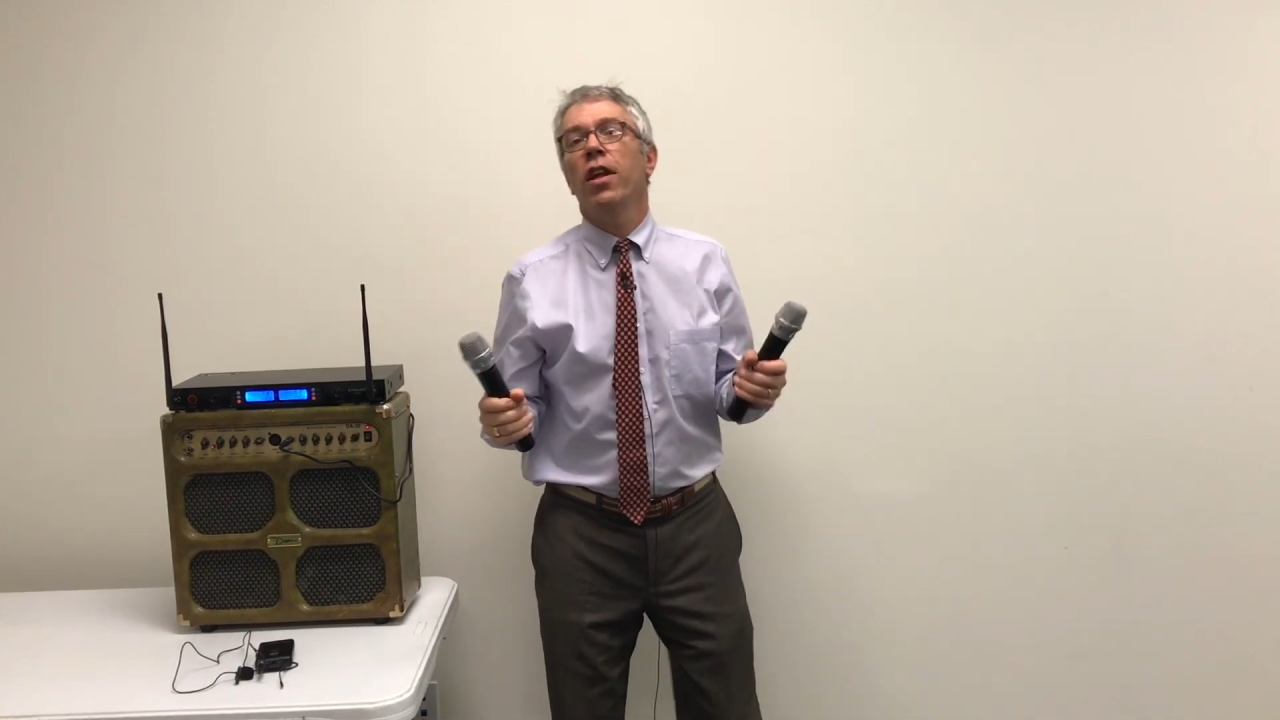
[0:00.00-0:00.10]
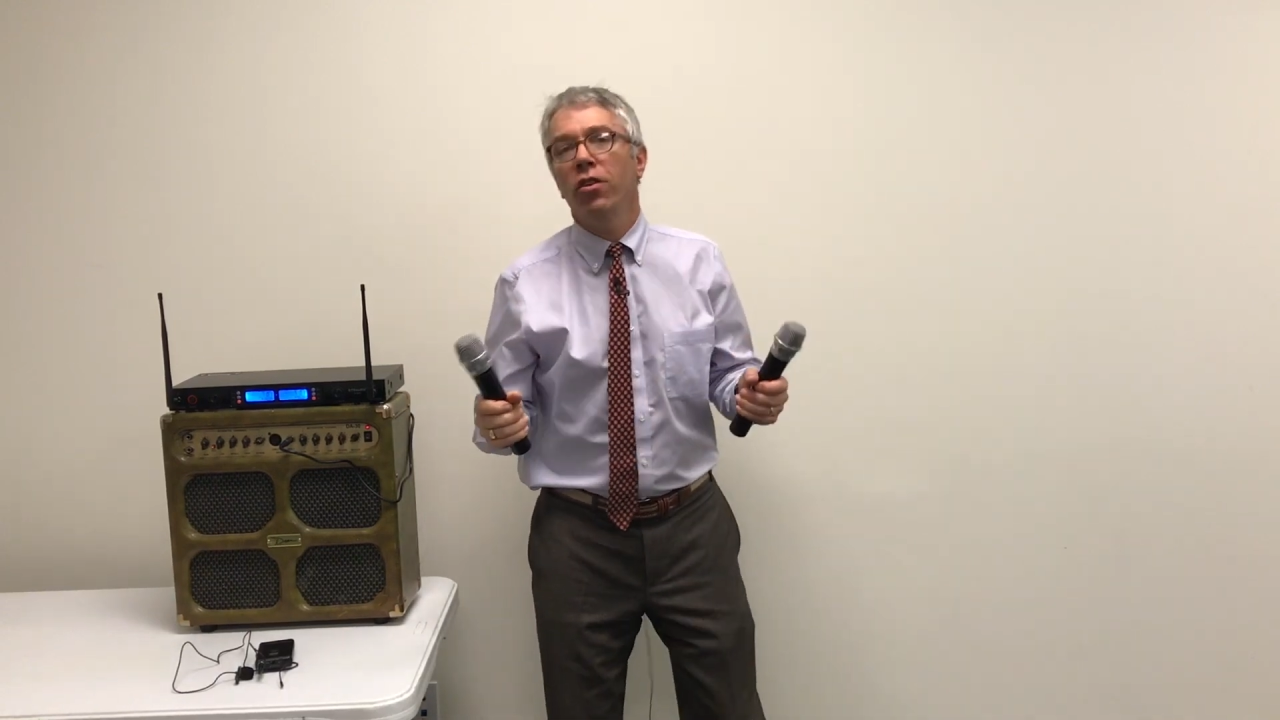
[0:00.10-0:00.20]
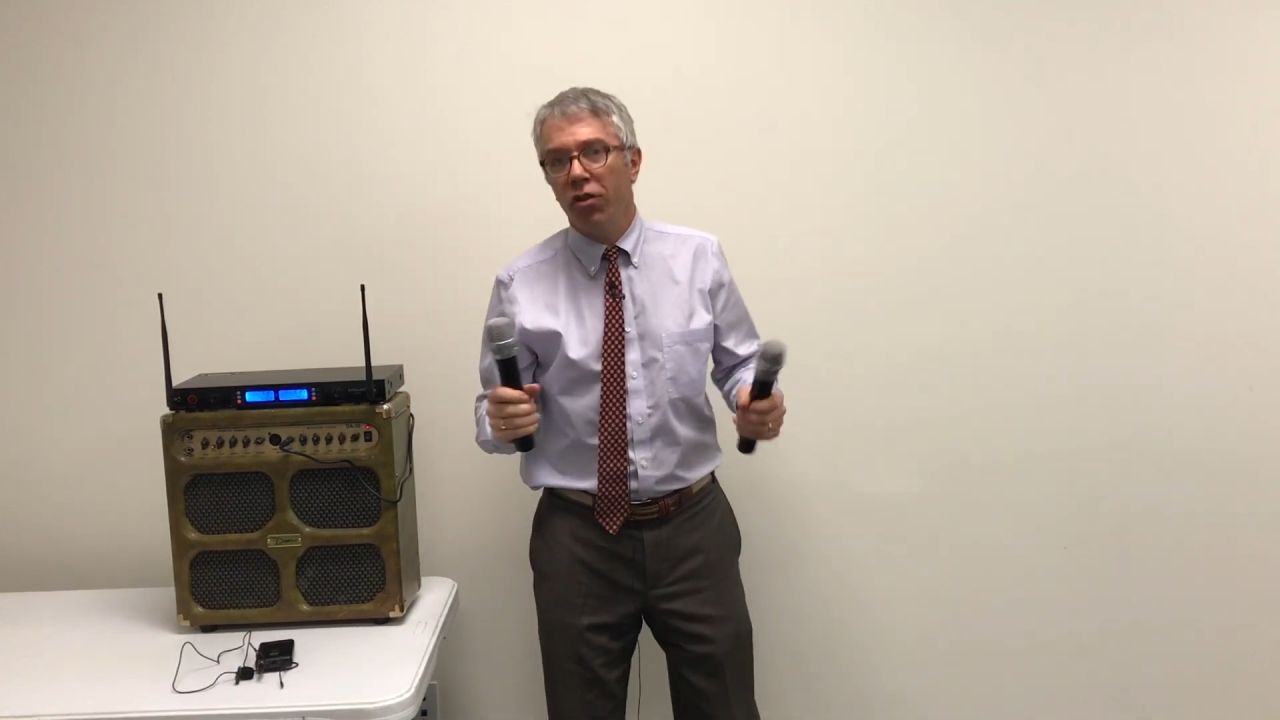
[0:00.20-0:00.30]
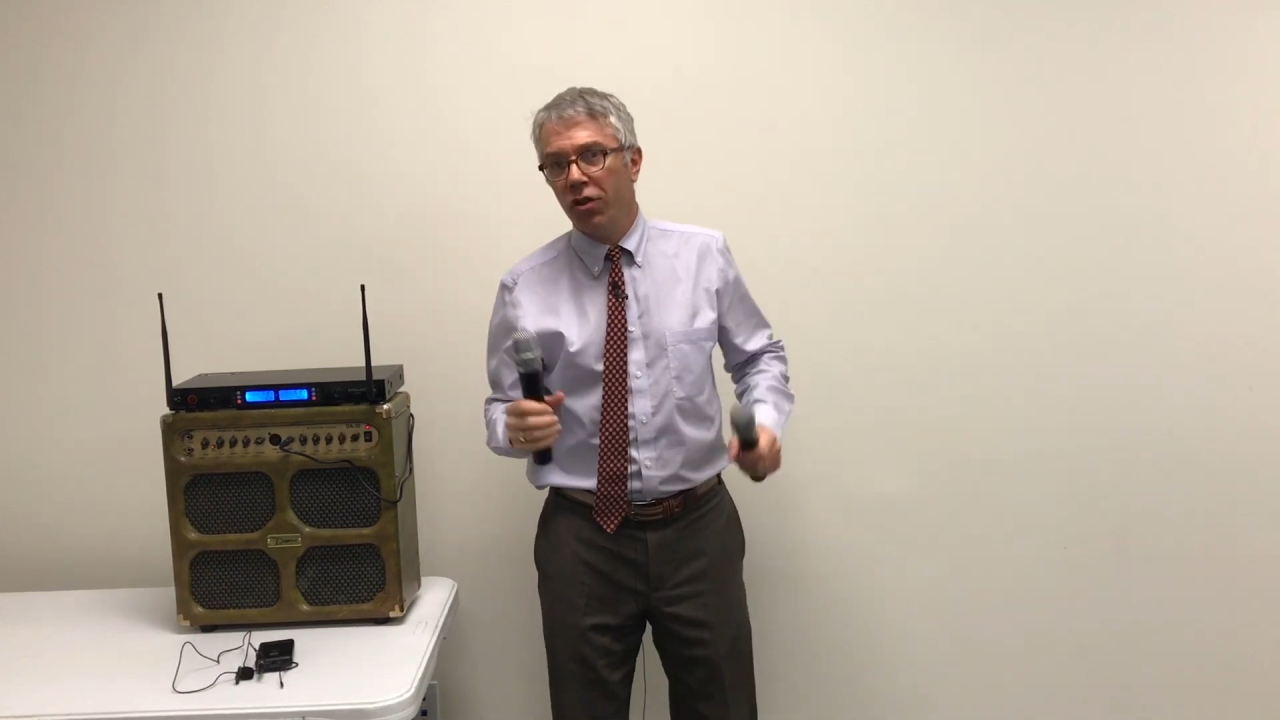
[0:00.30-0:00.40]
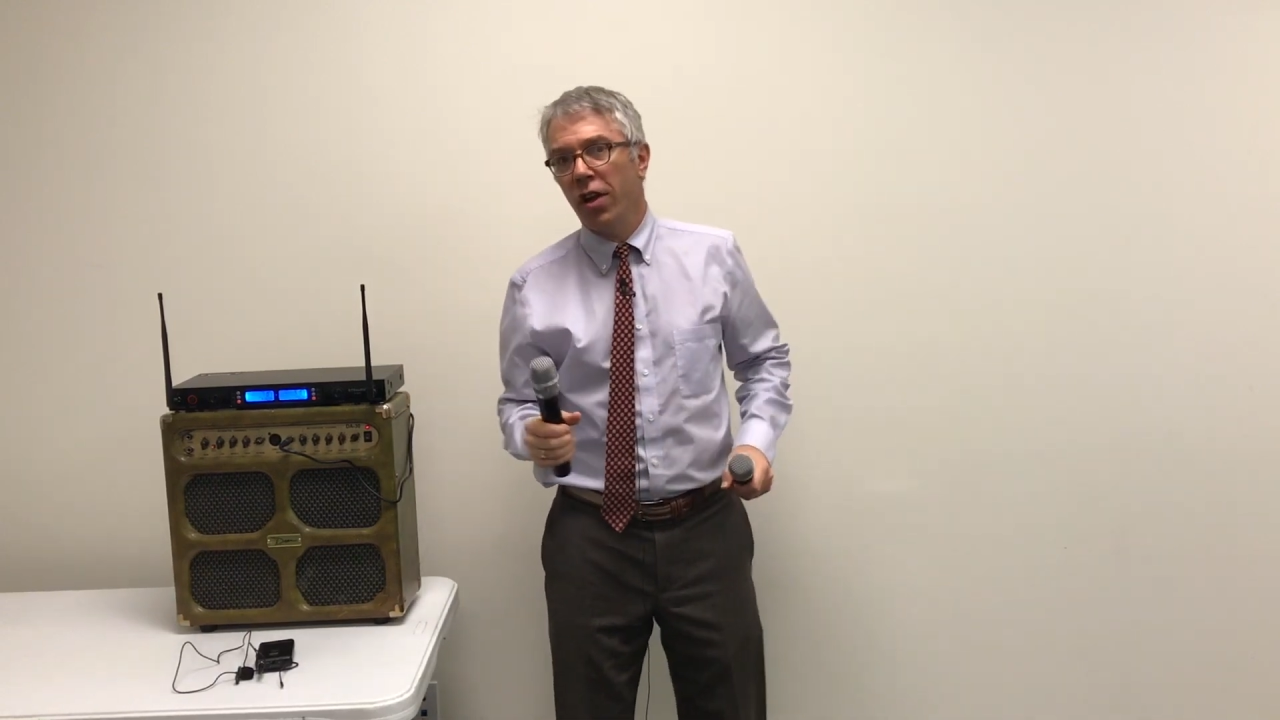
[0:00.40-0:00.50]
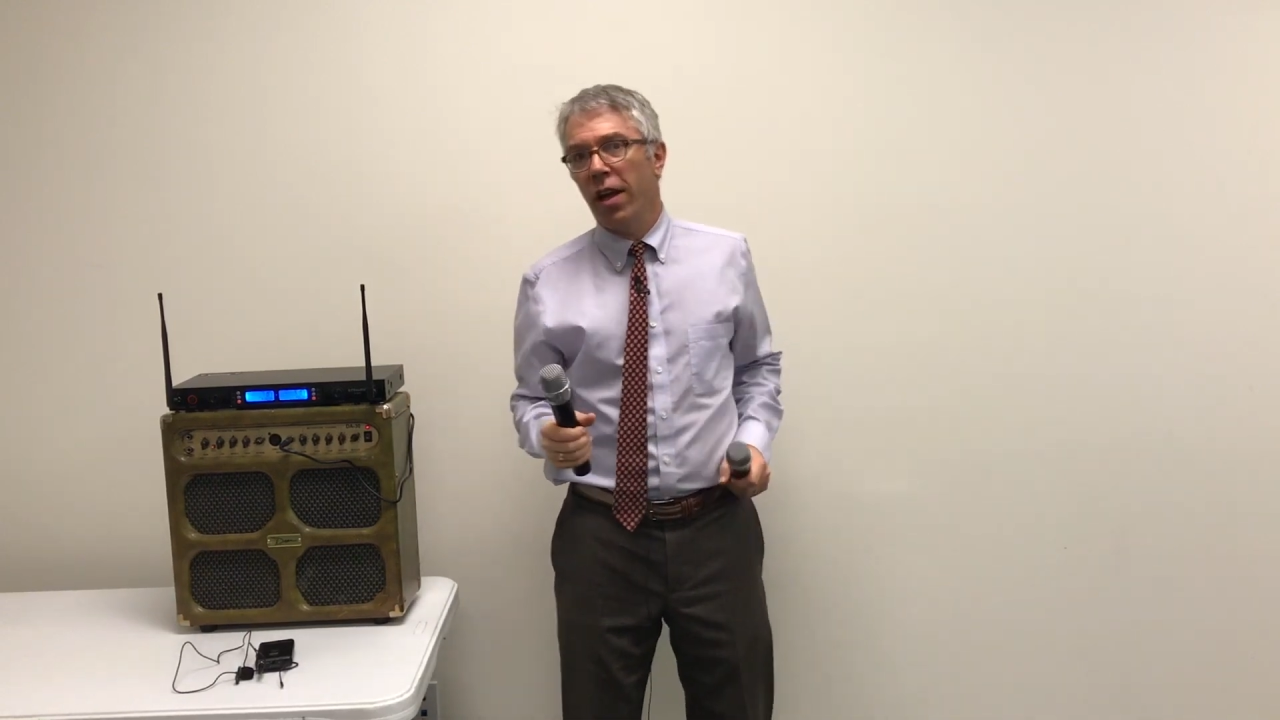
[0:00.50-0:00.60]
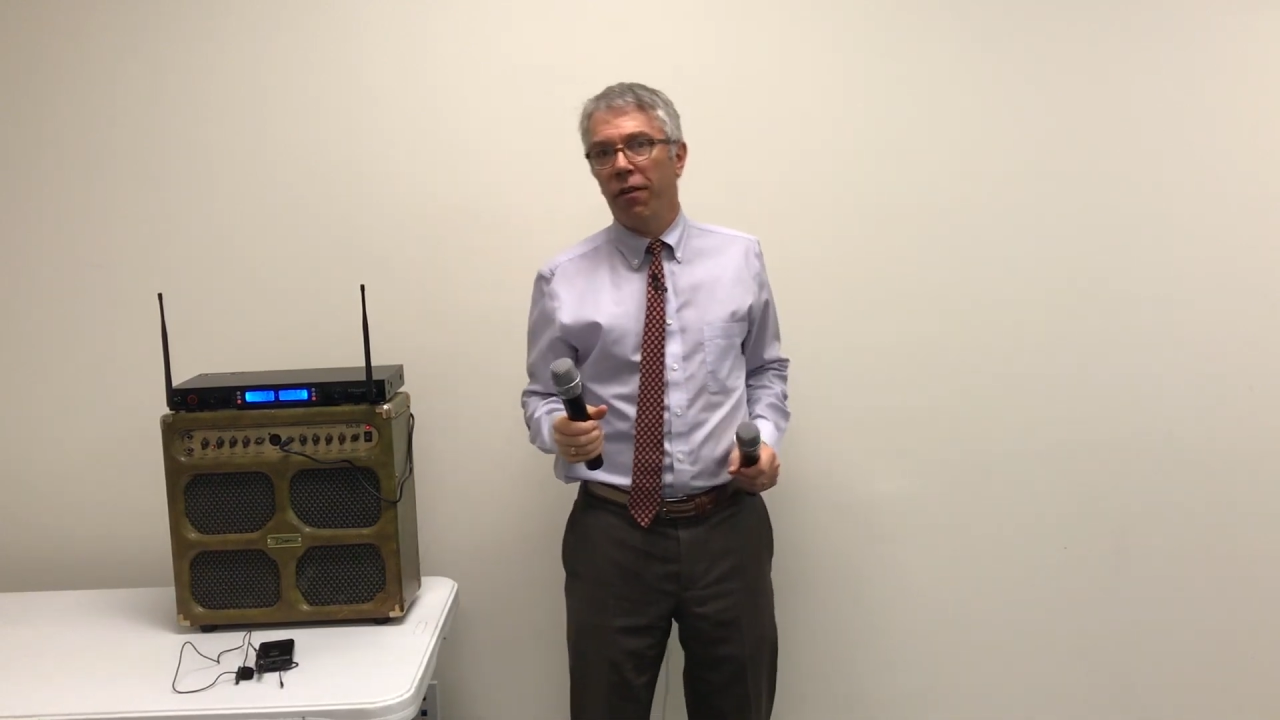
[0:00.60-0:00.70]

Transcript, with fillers: interesting